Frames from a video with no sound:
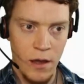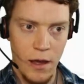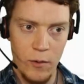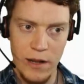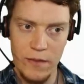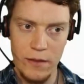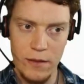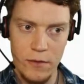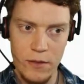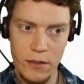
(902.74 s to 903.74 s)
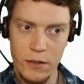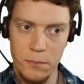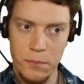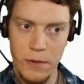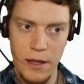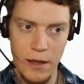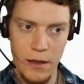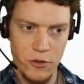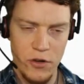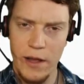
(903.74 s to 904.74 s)
I would get the little
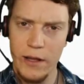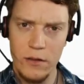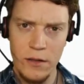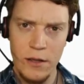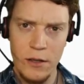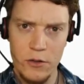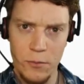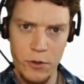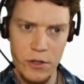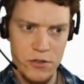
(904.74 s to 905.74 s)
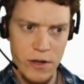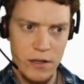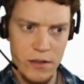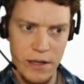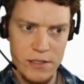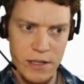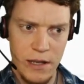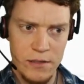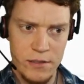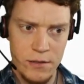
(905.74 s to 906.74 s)
triangle to put it straight to the next
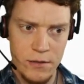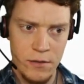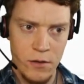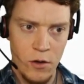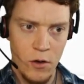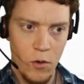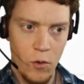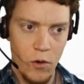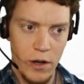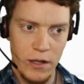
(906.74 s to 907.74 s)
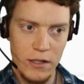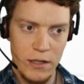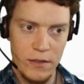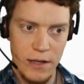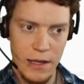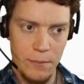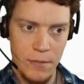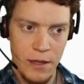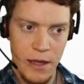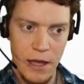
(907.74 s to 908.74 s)
status, or I could click the name
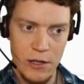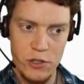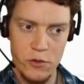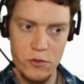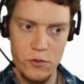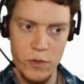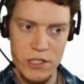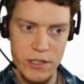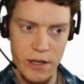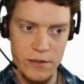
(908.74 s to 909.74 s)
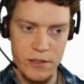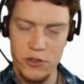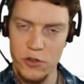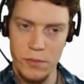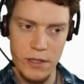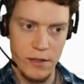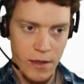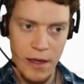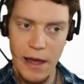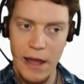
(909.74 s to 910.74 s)
and choose which status it should be in.
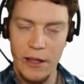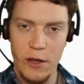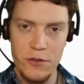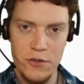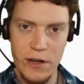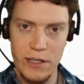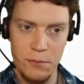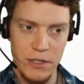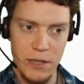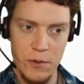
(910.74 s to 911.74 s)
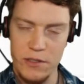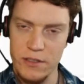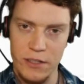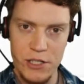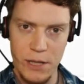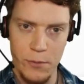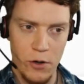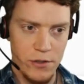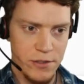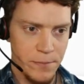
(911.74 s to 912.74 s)
And I can go straight to complete with this little
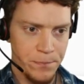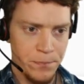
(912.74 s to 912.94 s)
checkbox.